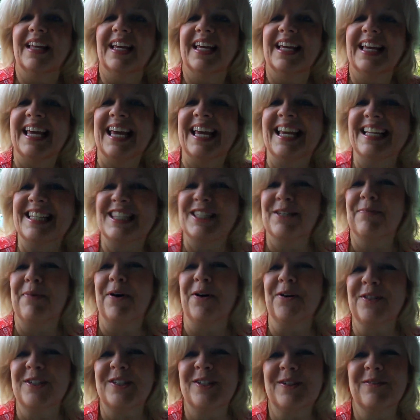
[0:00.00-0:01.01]
It's
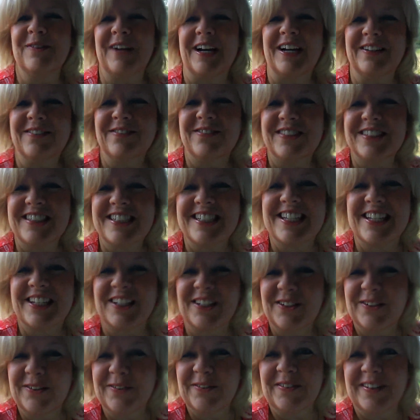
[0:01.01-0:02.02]
supposed to rain for
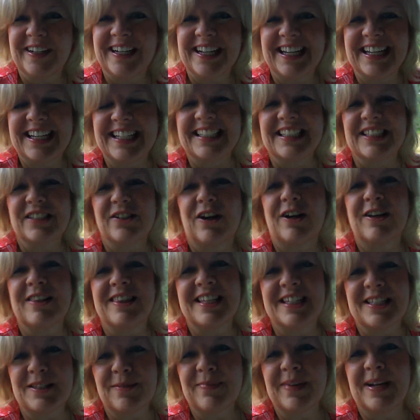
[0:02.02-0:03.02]
2 weeks, so
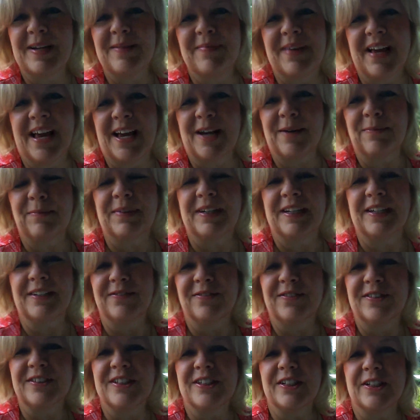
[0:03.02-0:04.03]
this might be happening
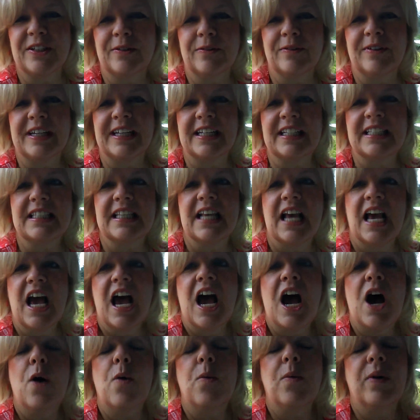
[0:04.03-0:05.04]
for 2 weeks.
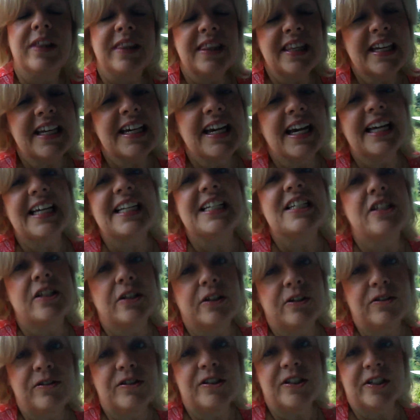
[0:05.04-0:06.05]
One thing I
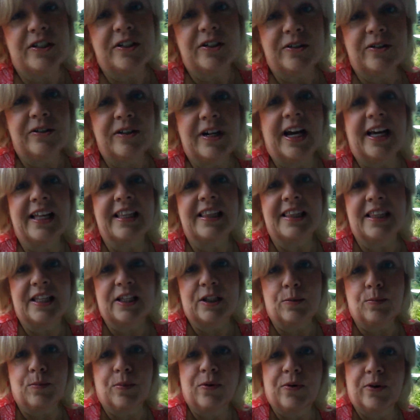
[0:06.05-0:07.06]
do at
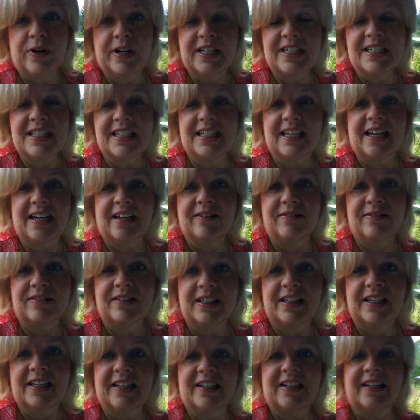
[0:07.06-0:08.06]
this point of
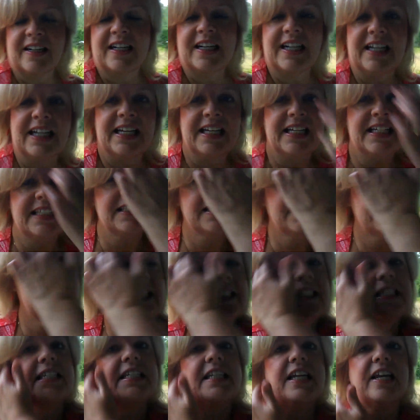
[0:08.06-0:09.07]
the year is,
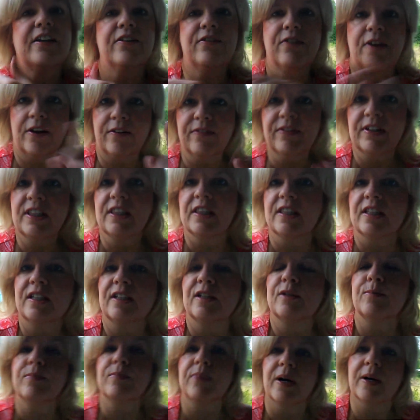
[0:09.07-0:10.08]
instead of having
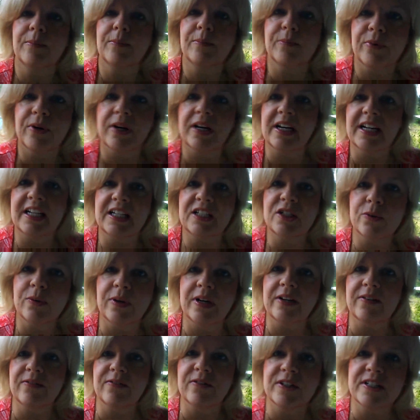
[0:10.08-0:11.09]
the pump running
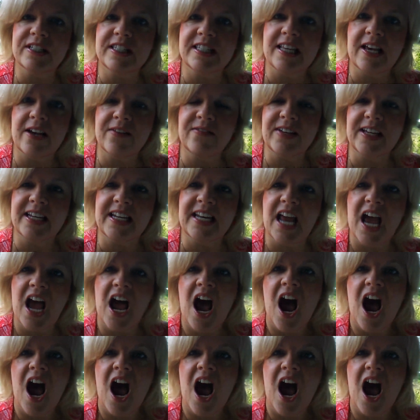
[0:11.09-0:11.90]
24/7,